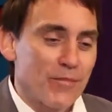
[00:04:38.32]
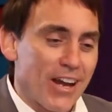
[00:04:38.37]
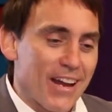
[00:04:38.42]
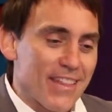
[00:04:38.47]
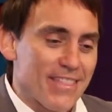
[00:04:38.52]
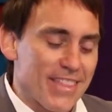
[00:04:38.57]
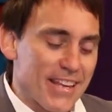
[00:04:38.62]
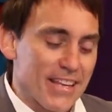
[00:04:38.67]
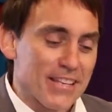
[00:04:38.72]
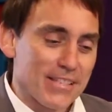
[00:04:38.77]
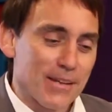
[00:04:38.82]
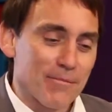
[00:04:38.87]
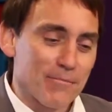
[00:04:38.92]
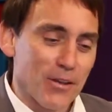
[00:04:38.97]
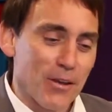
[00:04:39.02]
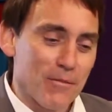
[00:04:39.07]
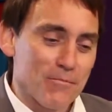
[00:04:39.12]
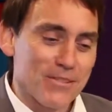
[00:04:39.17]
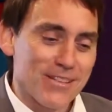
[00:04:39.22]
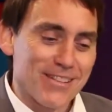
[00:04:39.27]
I think
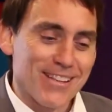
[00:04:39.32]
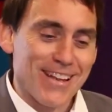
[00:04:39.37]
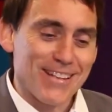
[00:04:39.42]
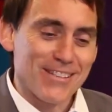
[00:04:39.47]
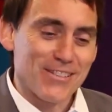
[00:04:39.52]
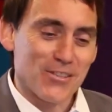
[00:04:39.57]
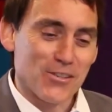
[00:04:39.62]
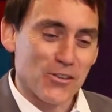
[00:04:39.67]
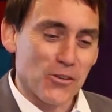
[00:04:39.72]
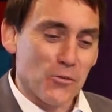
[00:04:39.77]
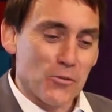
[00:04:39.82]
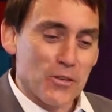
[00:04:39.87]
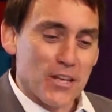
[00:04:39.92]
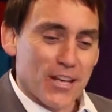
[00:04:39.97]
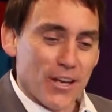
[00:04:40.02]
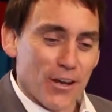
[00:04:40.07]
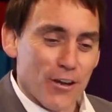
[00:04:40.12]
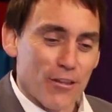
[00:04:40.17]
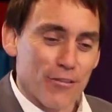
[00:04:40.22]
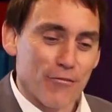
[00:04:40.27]
sometimes in school you
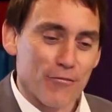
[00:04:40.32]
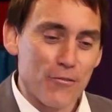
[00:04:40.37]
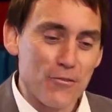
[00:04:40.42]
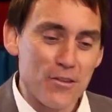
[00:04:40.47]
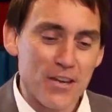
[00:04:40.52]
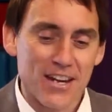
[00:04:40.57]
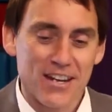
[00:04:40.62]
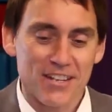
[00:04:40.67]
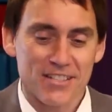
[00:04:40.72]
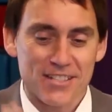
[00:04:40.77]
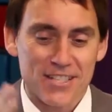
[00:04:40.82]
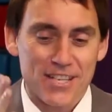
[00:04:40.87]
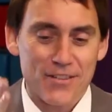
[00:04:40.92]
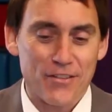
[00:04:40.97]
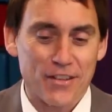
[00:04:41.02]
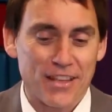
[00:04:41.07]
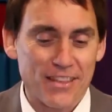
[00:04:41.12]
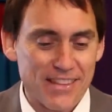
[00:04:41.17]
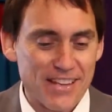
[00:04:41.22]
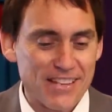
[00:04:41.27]
go through, you get a
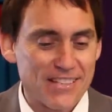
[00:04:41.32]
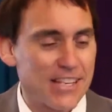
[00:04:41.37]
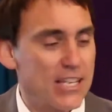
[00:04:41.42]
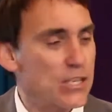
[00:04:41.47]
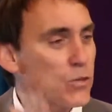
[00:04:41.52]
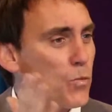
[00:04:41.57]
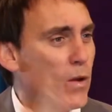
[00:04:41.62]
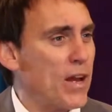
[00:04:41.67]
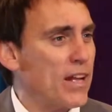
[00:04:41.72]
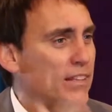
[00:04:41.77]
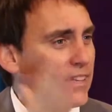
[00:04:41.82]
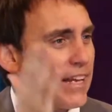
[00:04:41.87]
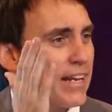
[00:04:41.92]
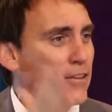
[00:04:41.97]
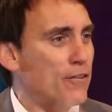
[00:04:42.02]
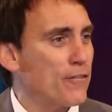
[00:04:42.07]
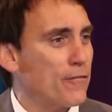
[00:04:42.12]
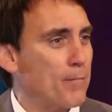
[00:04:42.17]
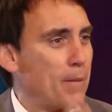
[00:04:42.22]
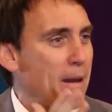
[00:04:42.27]
certificate that says, well
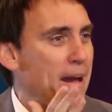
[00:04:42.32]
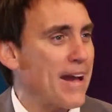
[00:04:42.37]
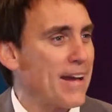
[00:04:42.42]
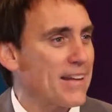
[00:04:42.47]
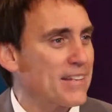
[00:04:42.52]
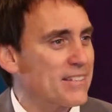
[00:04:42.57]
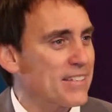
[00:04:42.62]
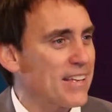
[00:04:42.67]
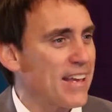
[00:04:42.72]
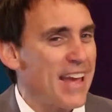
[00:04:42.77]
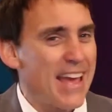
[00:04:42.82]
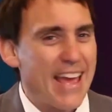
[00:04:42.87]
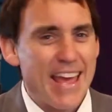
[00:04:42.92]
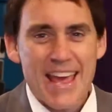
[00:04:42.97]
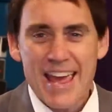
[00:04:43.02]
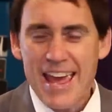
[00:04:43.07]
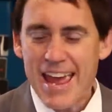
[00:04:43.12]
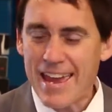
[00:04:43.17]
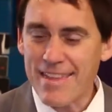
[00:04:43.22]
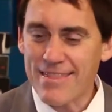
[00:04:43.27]
done, you've passed.
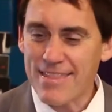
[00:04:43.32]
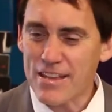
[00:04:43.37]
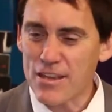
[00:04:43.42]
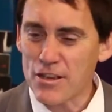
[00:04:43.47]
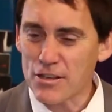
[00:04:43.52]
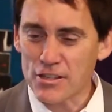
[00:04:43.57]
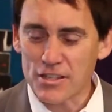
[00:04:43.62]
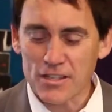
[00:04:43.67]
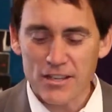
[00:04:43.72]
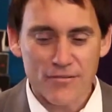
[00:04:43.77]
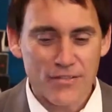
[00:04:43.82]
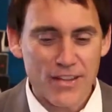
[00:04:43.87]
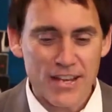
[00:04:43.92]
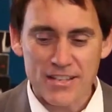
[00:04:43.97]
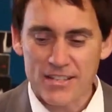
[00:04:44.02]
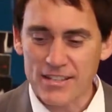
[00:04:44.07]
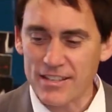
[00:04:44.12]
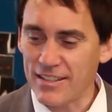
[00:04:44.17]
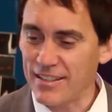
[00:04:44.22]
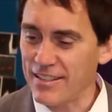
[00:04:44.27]
And then you sort of
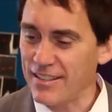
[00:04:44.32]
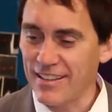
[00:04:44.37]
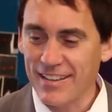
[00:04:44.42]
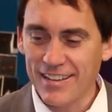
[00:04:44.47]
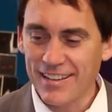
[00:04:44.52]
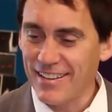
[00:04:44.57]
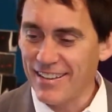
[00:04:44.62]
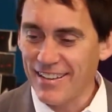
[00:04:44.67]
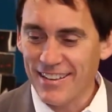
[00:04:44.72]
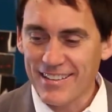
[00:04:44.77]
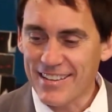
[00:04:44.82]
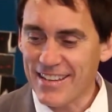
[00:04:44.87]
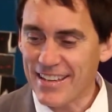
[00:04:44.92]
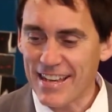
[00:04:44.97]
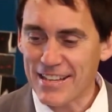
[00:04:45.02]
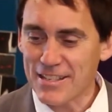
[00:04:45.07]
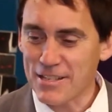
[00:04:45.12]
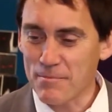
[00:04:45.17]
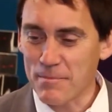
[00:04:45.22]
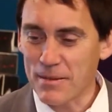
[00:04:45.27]
get to
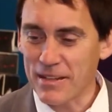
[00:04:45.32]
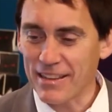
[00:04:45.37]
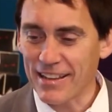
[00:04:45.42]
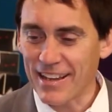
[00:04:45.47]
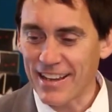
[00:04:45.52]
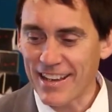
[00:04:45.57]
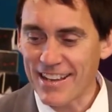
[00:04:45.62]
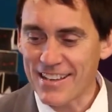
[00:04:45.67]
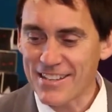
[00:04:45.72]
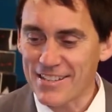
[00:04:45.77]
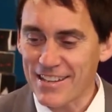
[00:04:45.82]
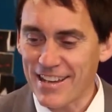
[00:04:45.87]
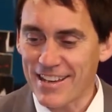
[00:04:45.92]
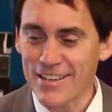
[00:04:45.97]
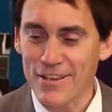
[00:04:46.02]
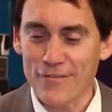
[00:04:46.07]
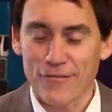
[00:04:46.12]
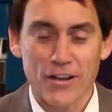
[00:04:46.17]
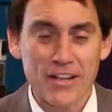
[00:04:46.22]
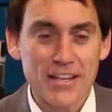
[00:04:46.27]
middle age
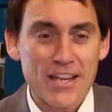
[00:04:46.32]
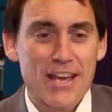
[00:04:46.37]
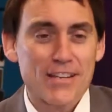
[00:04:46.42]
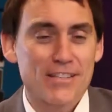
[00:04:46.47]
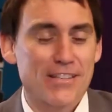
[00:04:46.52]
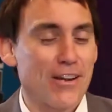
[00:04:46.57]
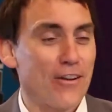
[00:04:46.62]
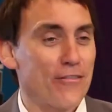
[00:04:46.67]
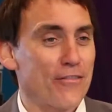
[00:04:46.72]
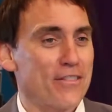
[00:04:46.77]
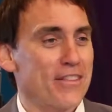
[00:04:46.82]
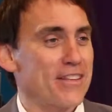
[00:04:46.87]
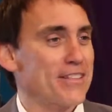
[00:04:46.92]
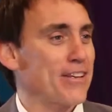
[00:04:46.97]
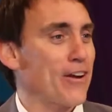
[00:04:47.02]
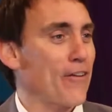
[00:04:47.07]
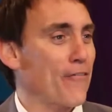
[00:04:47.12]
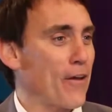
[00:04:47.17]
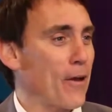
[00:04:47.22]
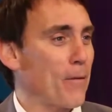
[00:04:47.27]
and you find yourself in the
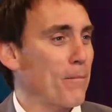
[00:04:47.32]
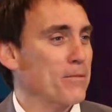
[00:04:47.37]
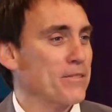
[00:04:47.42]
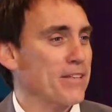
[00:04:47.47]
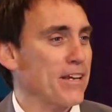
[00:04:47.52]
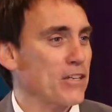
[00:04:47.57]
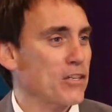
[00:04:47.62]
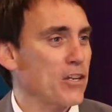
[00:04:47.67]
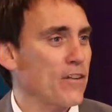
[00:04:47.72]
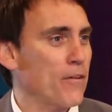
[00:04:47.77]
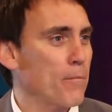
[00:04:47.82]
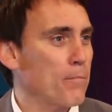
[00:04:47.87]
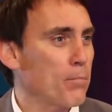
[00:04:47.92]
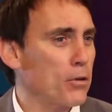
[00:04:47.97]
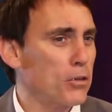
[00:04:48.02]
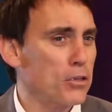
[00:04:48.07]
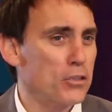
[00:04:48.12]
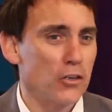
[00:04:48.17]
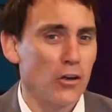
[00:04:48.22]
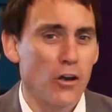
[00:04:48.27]
self-help section of a
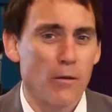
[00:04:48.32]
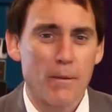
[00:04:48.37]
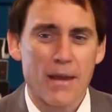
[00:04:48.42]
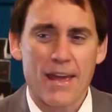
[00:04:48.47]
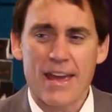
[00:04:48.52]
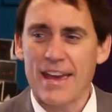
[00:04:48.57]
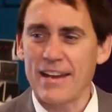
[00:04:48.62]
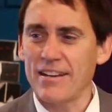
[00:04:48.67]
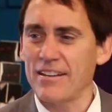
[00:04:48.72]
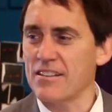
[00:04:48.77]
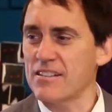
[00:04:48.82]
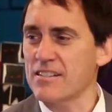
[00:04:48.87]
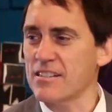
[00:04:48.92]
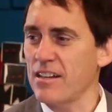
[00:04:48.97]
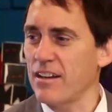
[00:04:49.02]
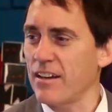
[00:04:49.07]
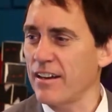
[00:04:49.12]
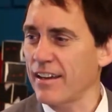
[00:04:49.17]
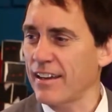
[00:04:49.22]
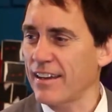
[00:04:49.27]
bookshop, and it's
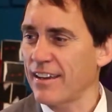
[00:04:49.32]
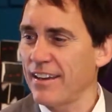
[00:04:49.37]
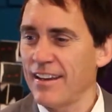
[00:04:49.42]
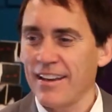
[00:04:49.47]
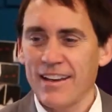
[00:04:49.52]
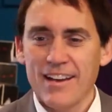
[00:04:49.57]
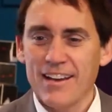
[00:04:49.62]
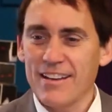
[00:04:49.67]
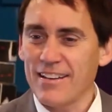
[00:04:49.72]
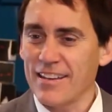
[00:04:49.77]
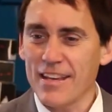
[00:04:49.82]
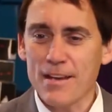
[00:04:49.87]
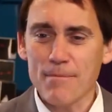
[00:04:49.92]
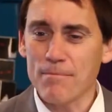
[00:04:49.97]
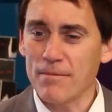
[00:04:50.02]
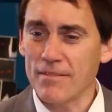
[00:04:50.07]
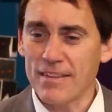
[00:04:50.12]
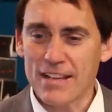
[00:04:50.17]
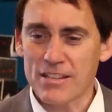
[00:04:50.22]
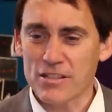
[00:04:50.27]
like,
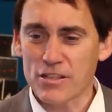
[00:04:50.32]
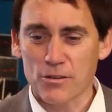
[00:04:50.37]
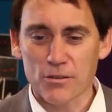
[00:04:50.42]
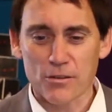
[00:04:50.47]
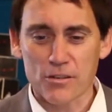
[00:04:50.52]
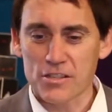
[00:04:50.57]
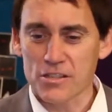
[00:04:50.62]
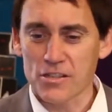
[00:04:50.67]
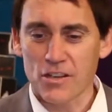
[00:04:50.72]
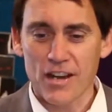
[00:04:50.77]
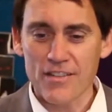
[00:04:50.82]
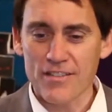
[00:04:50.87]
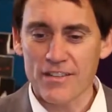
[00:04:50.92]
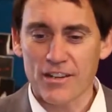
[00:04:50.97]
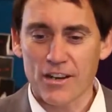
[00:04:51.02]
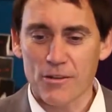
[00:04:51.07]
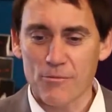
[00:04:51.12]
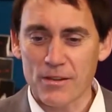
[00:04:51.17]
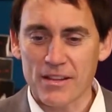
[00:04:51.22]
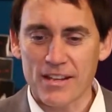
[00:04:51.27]
yep, that's a good sign that
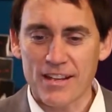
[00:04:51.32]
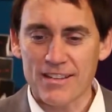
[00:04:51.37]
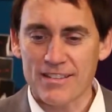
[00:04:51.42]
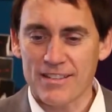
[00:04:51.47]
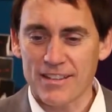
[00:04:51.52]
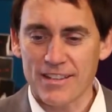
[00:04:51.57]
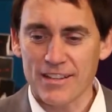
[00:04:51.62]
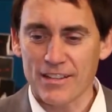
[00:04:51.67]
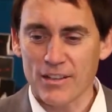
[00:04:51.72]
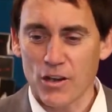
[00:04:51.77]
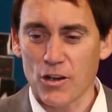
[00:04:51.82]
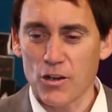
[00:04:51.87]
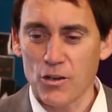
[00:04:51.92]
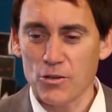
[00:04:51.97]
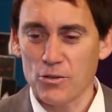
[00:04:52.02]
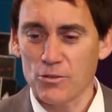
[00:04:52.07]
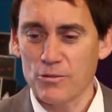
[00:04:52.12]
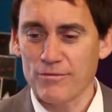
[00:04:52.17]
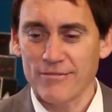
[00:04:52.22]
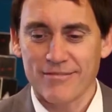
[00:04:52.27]
I really didn't
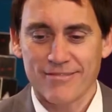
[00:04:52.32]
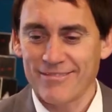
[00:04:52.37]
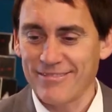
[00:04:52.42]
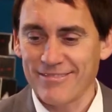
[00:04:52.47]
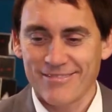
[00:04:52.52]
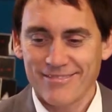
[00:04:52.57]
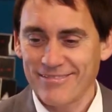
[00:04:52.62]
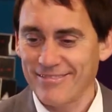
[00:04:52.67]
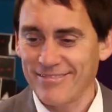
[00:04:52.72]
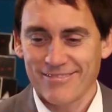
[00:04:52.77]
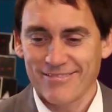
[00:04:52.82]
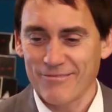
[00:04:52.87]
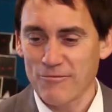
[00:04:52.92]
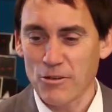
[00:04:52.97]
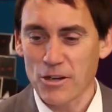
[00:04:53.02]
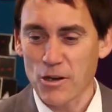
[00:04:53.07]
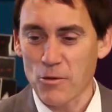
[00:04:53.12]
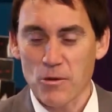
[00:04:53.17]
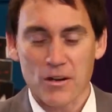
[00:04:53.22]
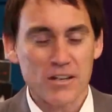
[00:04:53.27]
know
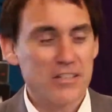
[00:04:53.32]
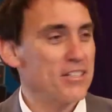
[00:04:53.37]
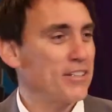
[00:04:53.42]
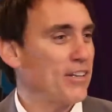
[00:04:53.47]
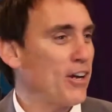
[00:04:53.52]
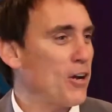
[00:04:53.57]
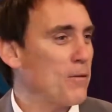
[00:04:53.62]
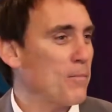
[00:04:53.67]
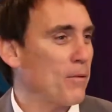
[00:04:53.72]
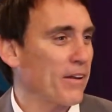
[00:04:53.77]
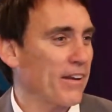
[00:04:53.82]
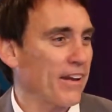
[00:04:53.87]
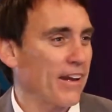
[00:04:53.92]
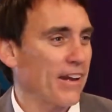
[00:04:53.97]
what I wanted to know by